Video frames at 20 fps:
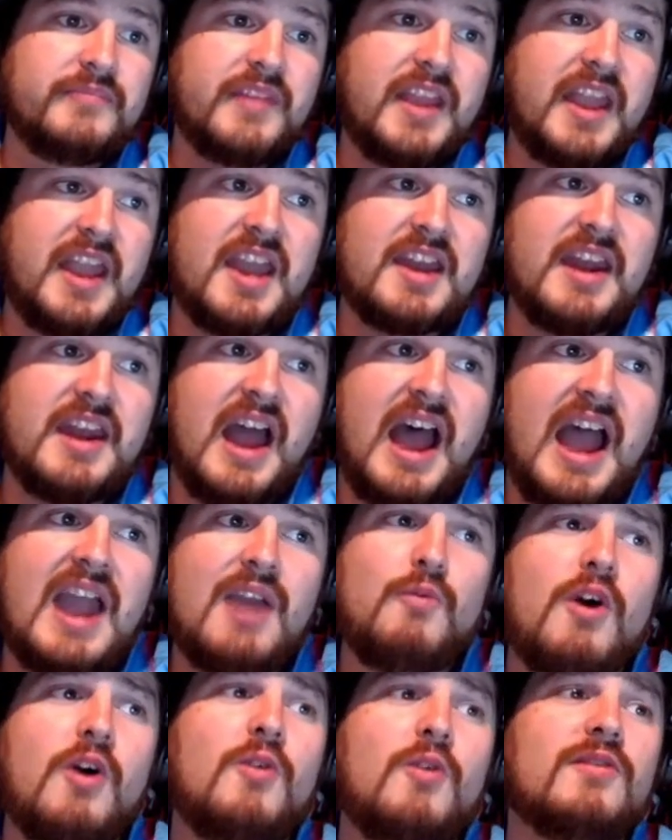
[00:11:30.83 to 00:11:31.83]
And I
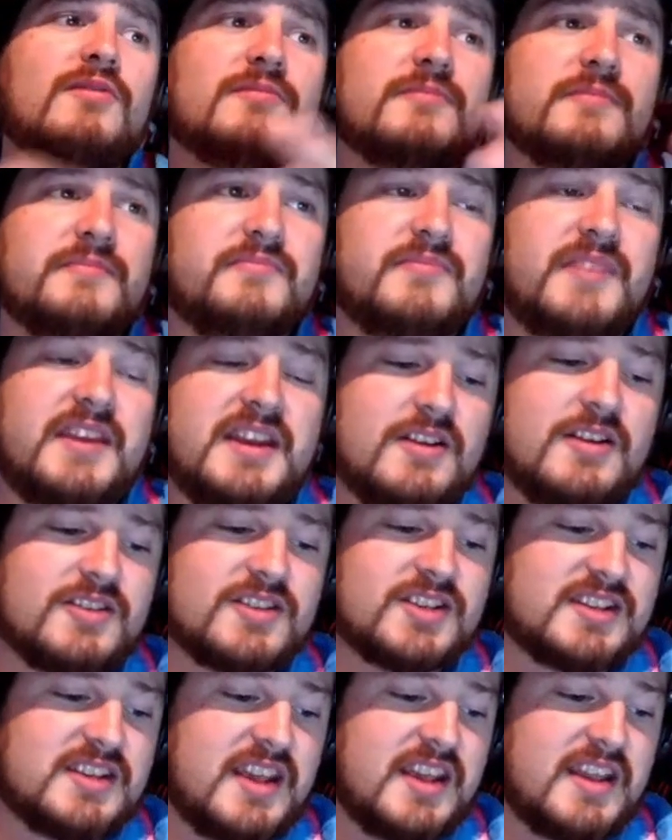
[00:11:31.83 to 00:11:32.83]
will, and here's
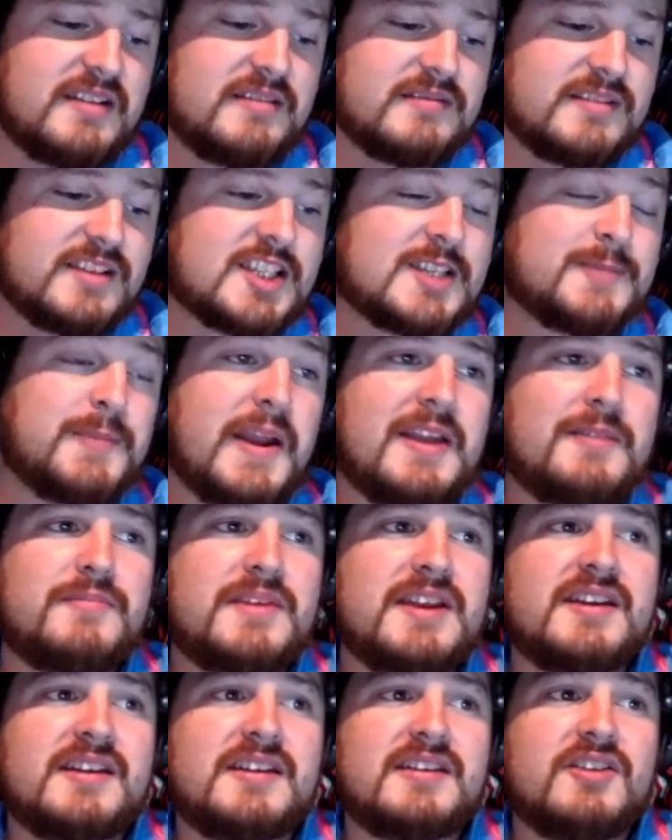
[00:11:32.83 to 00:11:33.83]
the thing, despite
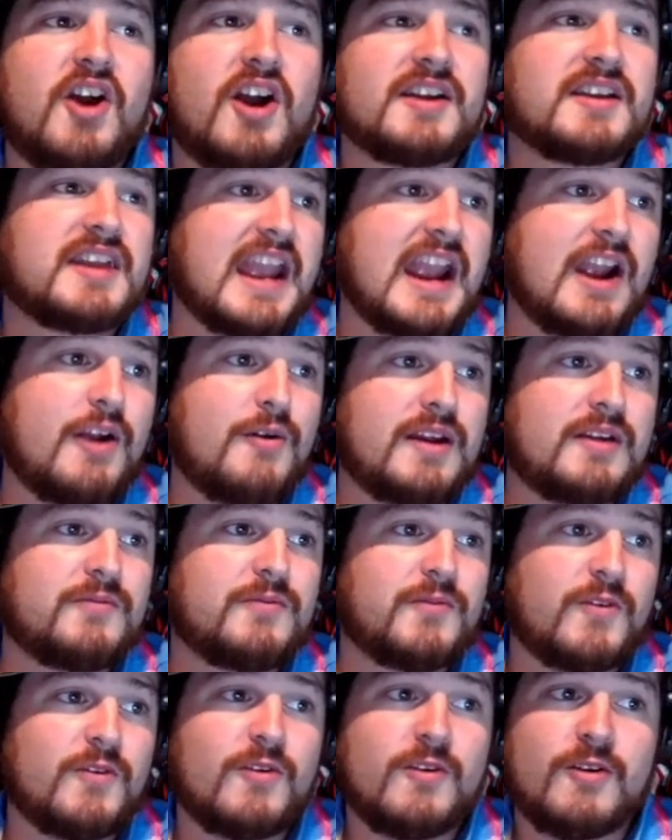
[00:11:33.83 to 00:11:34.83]
me not caring
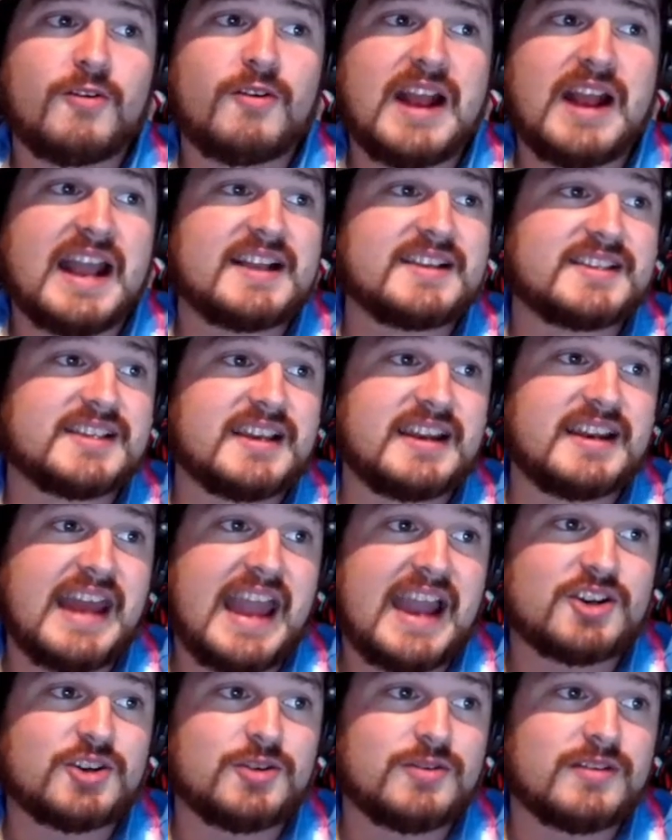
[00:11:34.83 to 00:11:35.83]
for her as an
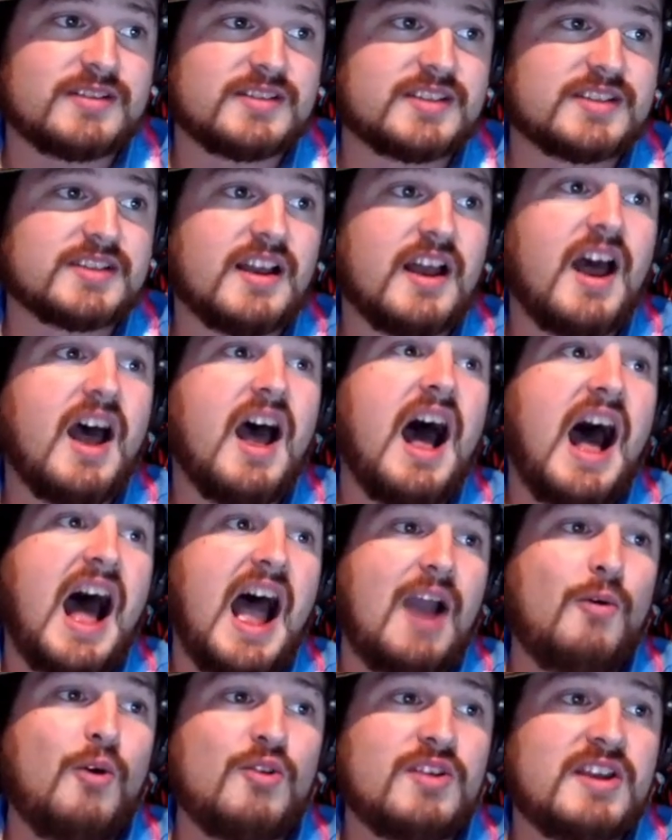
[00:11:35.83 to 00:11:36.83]
actress,
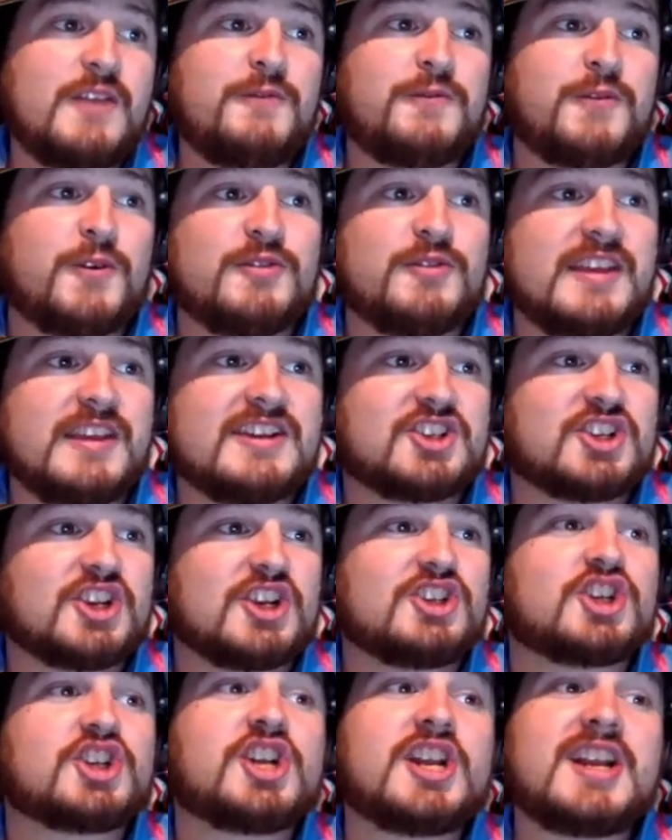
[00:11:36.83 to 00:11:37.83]
I will give her this.
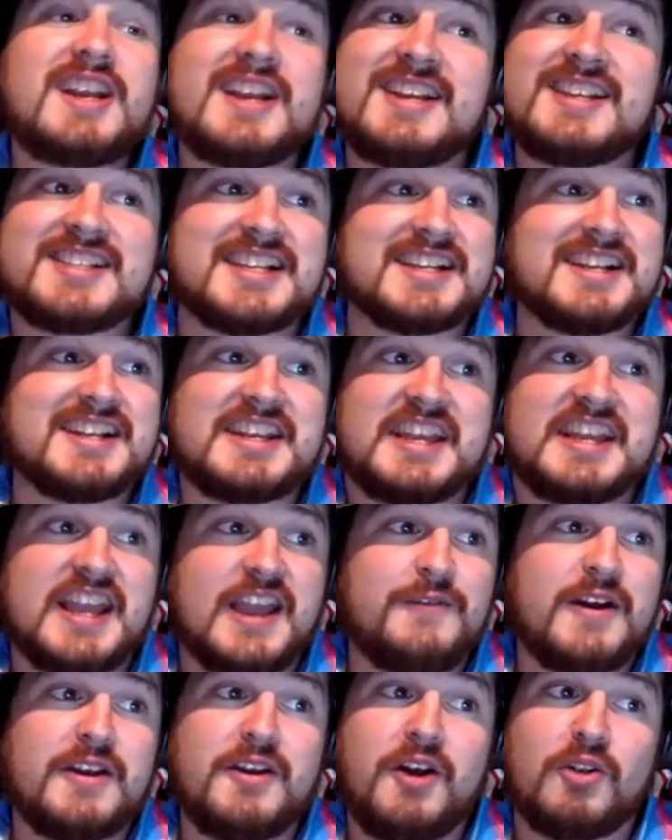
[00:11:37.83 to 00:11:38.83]
She isn't
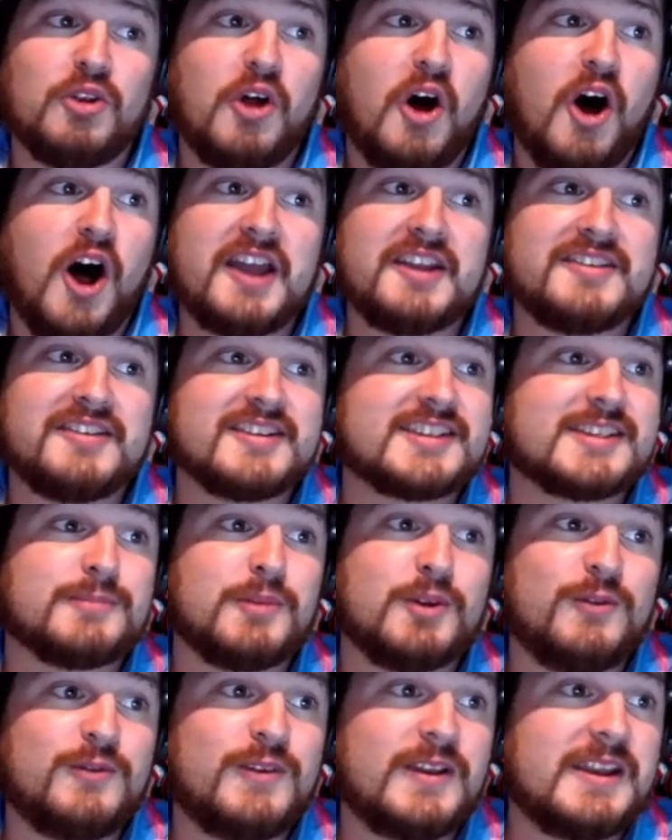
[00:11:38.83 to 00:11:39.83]
given a lot in this
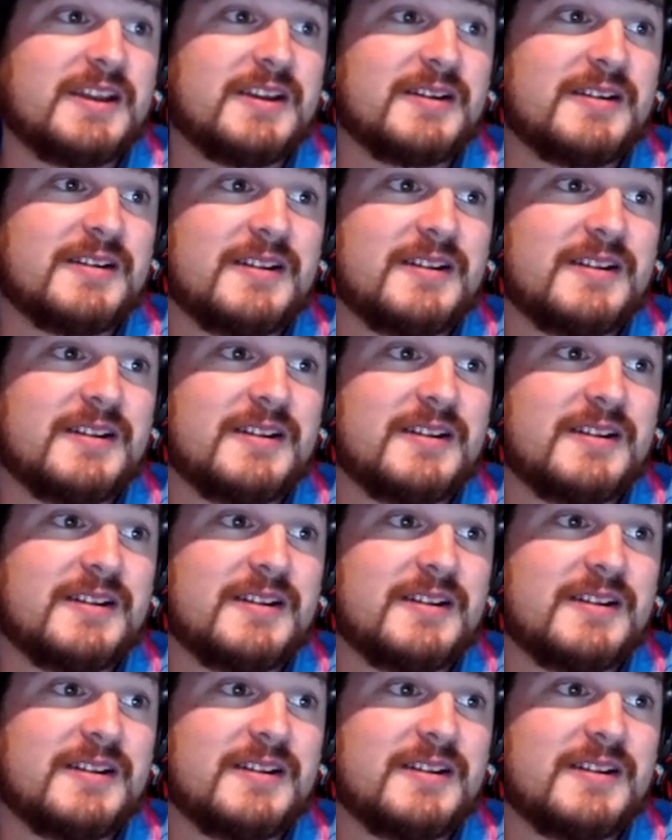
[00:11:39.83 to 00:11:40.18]
movie.